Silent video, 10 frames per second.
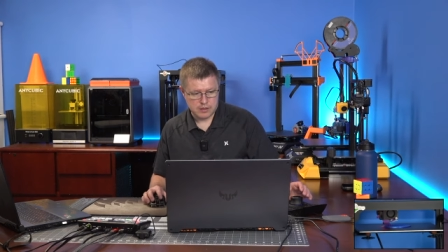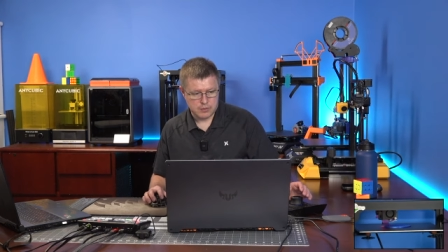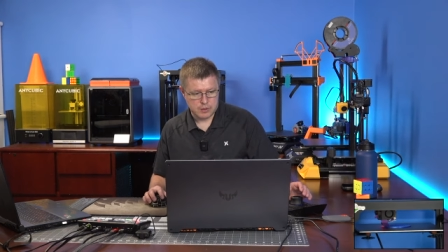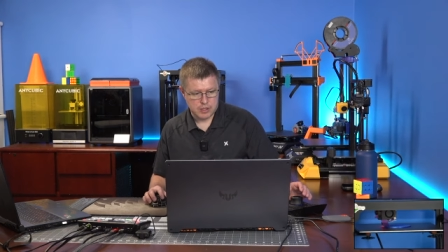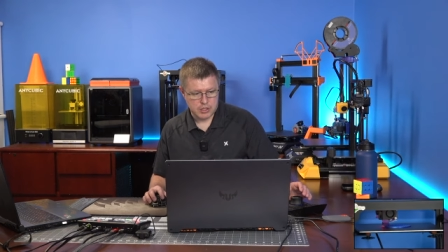
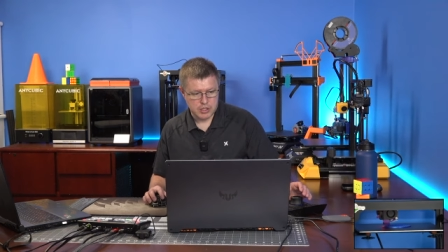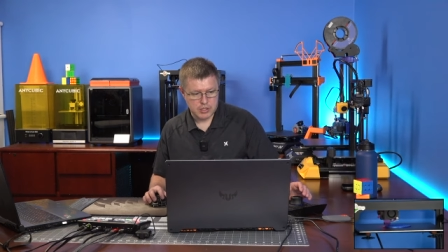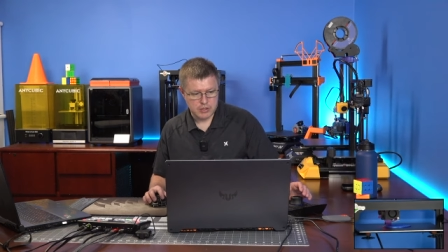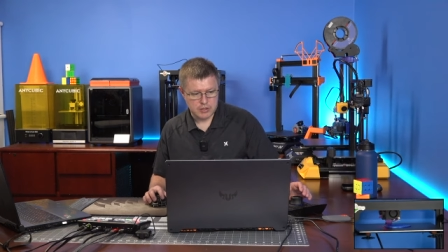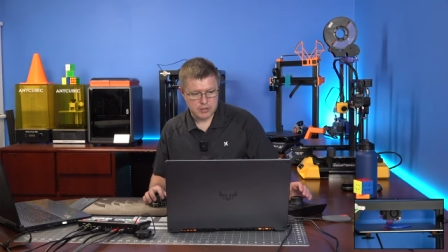We're gonna
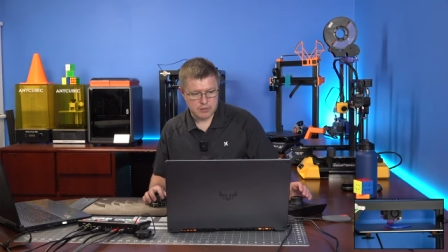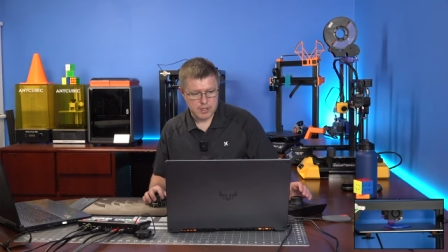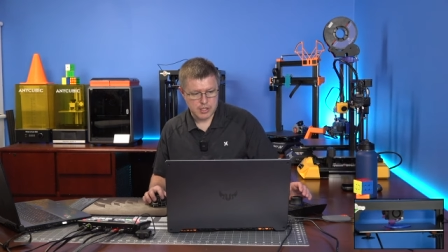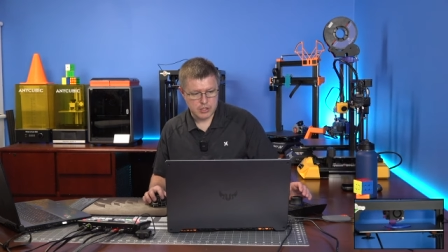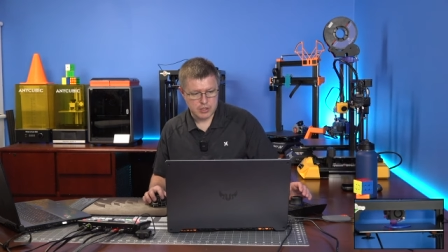change the
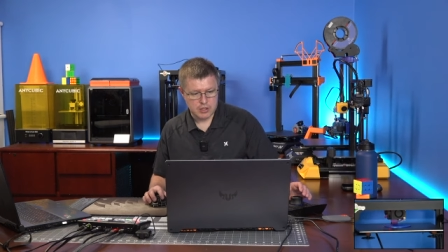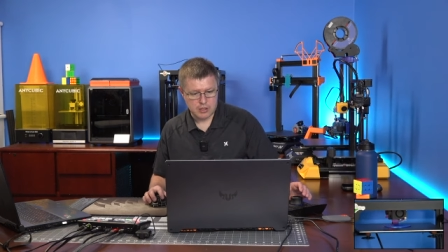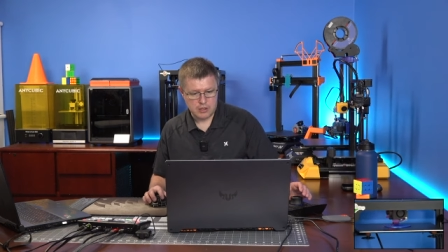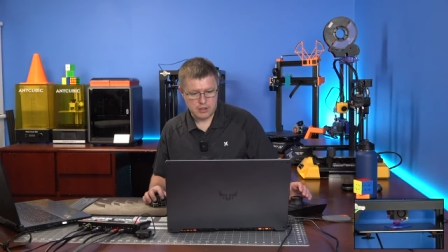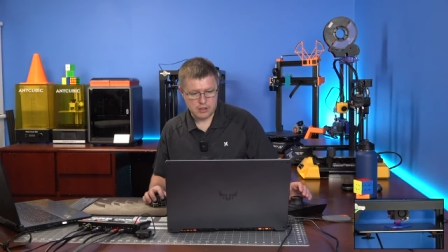direction
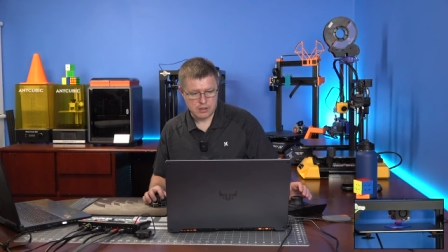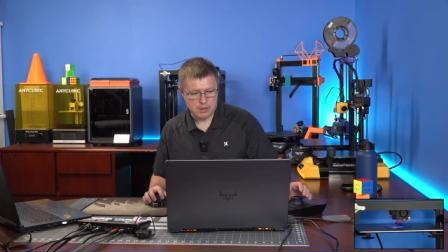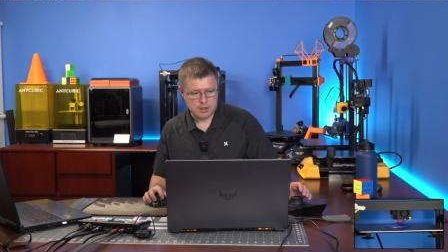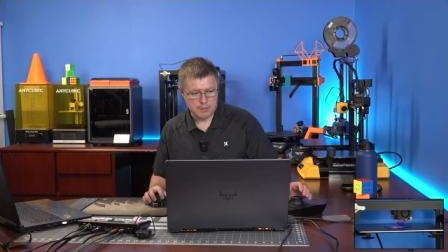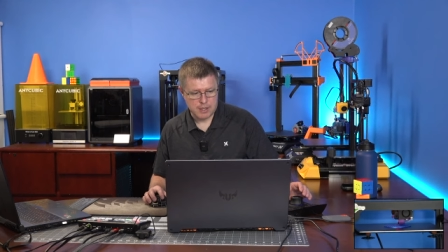here.
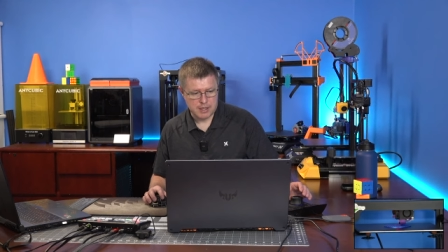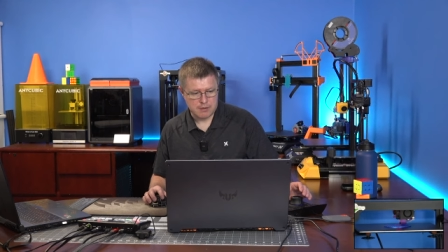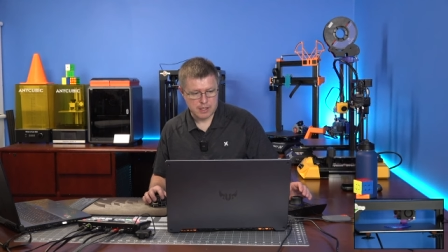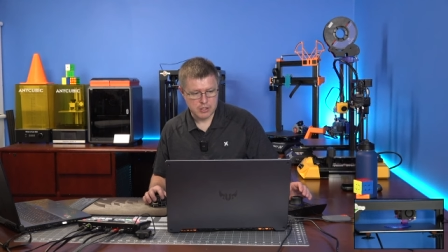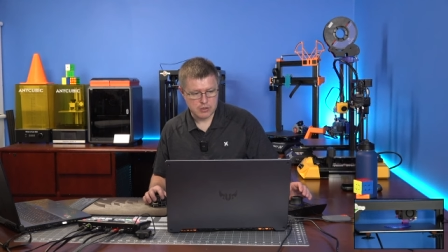No, not
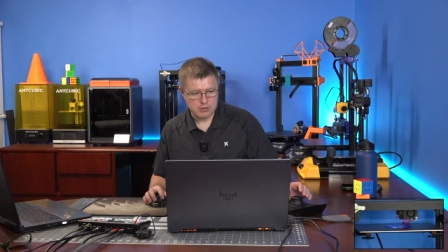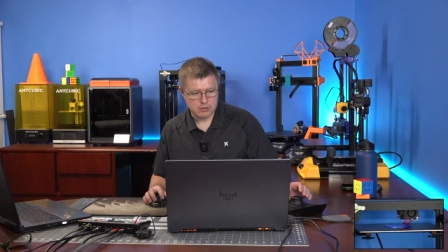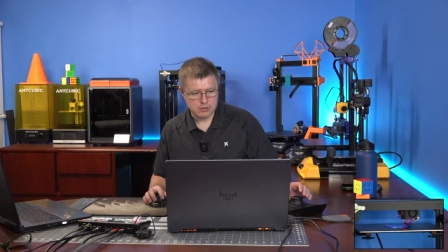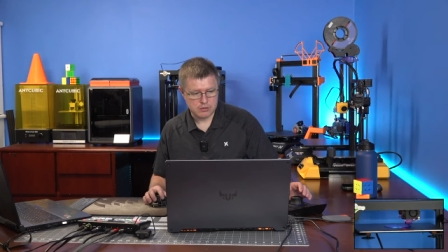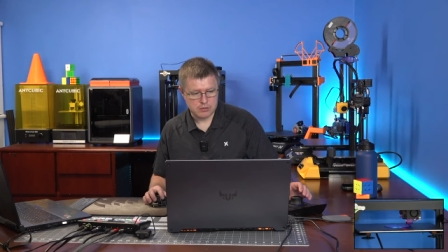bidirectional,
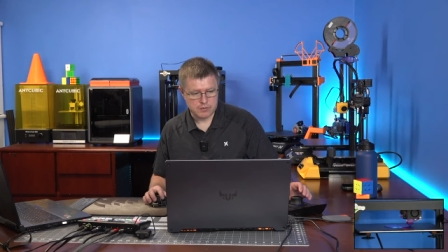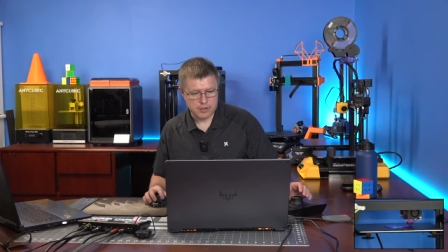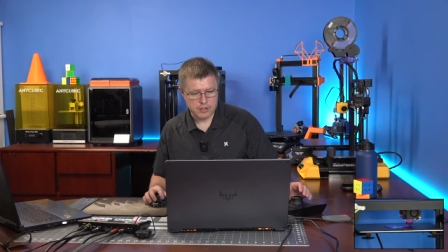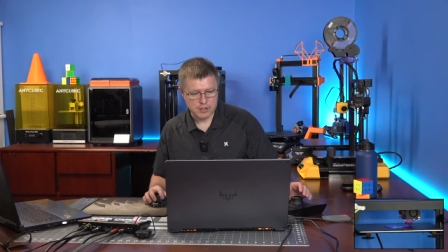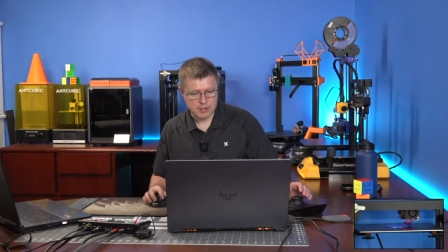
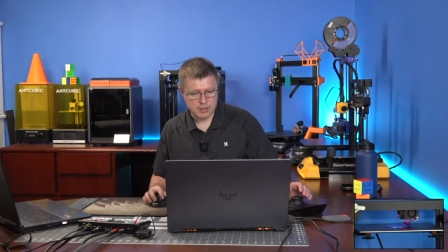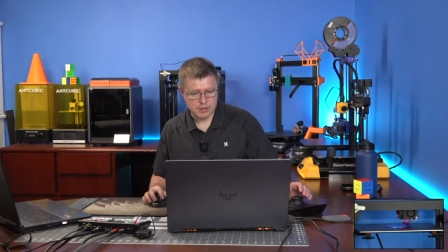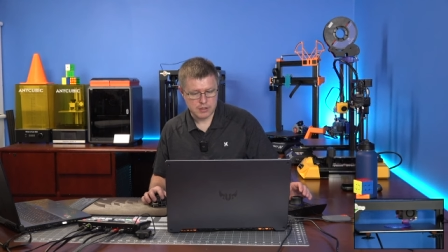reverse.